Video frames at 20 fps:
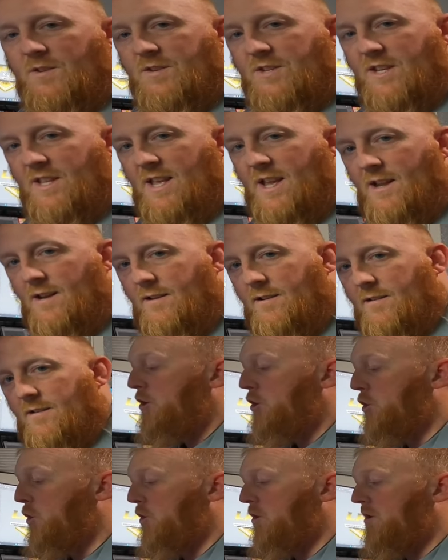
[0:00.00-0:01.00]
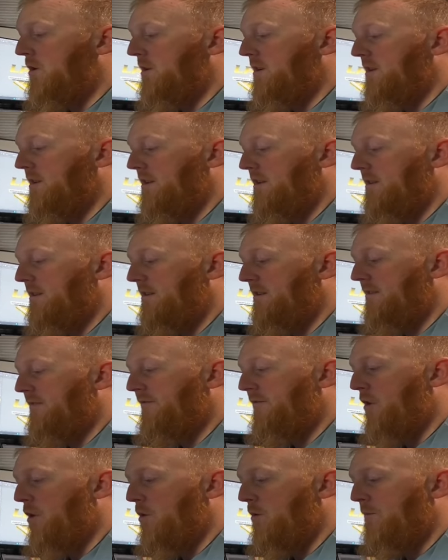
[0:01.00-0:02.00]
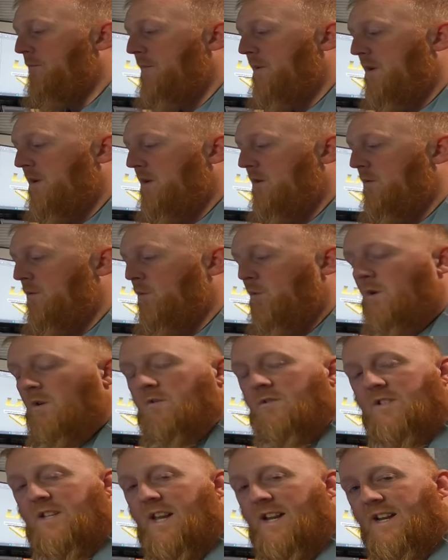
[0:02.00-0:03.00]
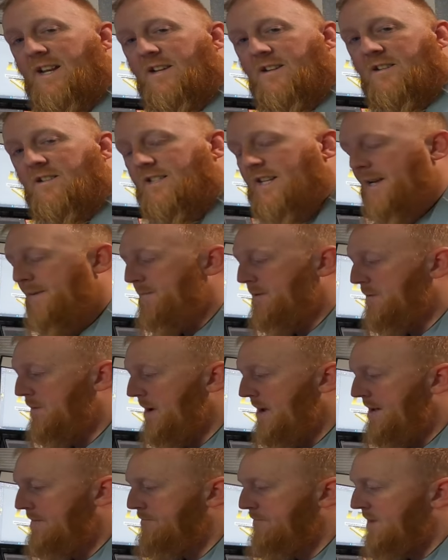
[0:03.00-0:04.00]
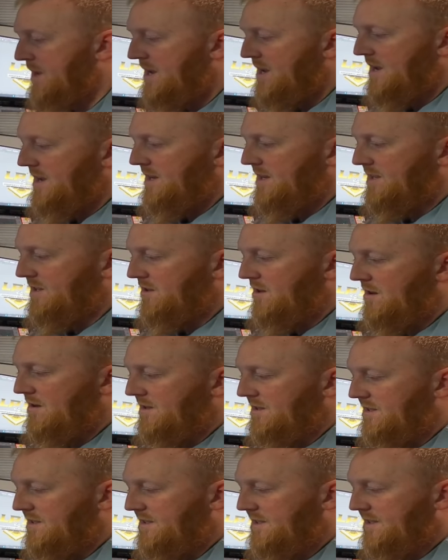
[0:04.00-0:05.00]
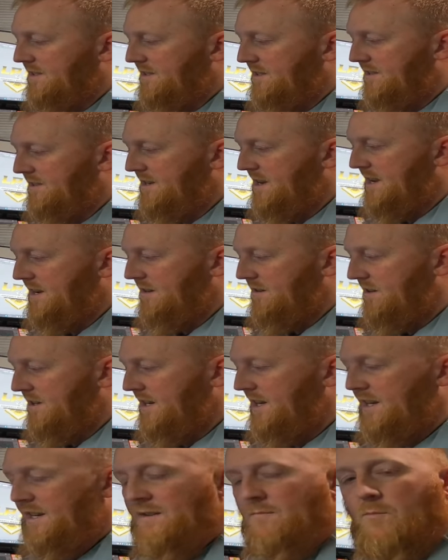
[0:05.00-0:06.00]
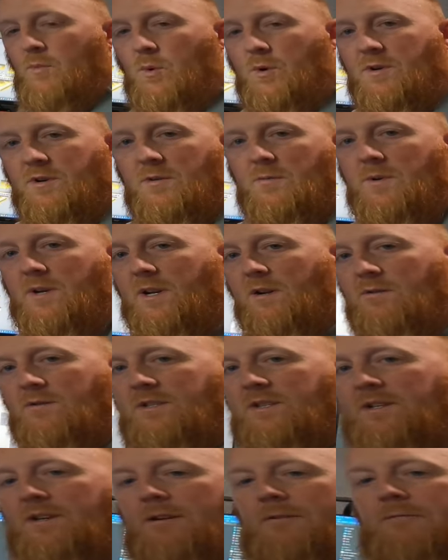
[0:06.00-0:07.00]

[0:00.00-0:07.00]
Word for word: See that? Your foam will stay in the same spot as long as this is not gonna get embroidered when it goes in